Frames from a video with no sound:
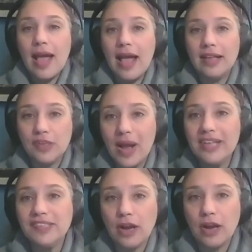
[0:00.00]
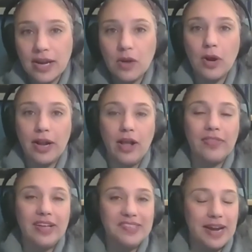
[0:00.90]
And so I started working
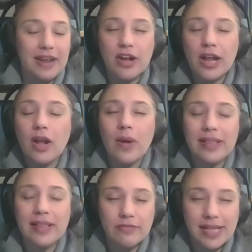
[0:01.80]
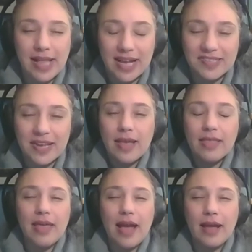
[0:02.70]
on this, and I very quickly realized
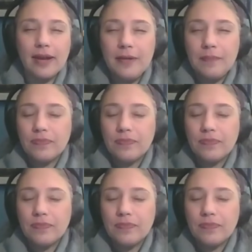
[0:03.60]
that